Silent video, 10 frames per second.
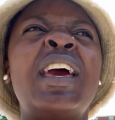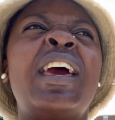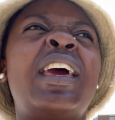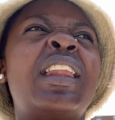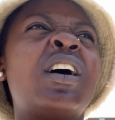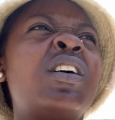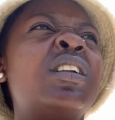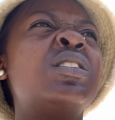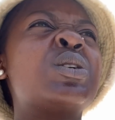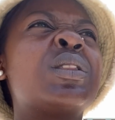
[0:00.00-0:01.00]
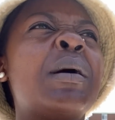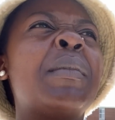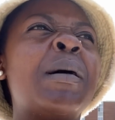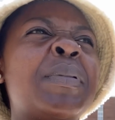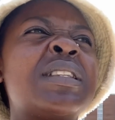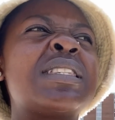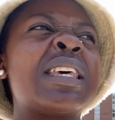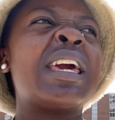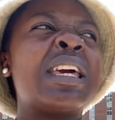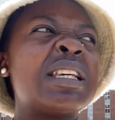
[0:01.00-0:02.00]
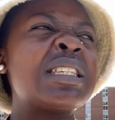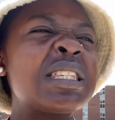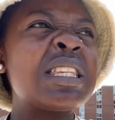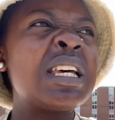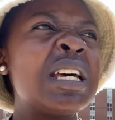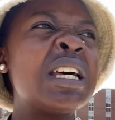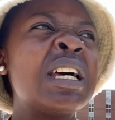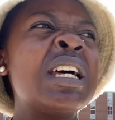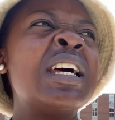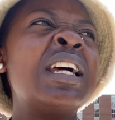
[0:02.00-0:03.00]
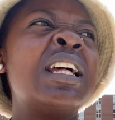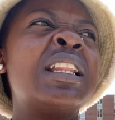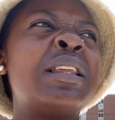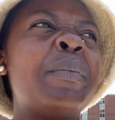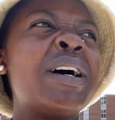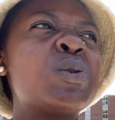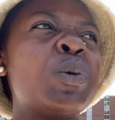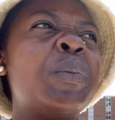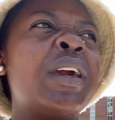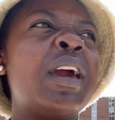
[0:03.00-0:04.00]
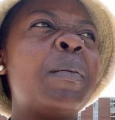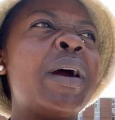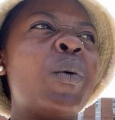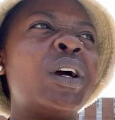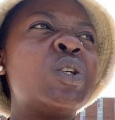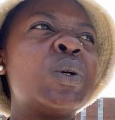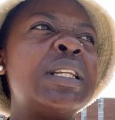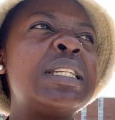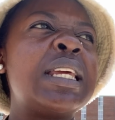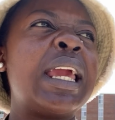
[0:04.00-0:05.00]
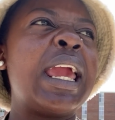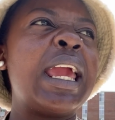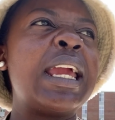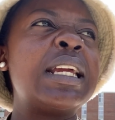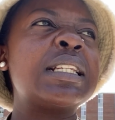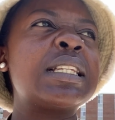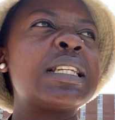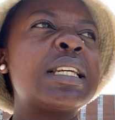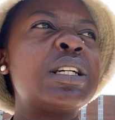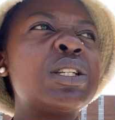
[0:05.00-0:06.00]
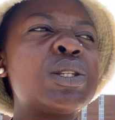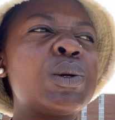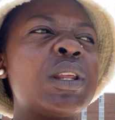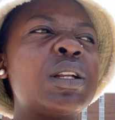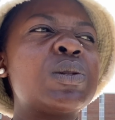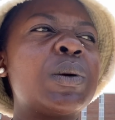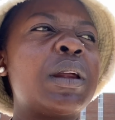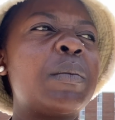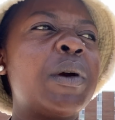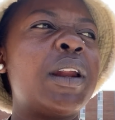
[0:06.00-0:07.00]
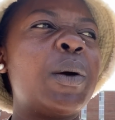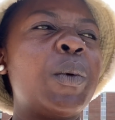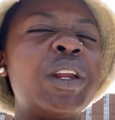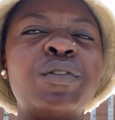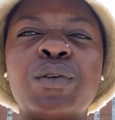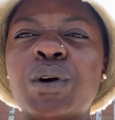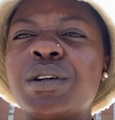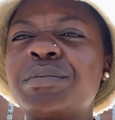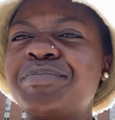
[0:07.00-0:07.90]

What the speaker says: and according to the map, it says the bus will be here by 1:28. So that's what I'm gonna wait for.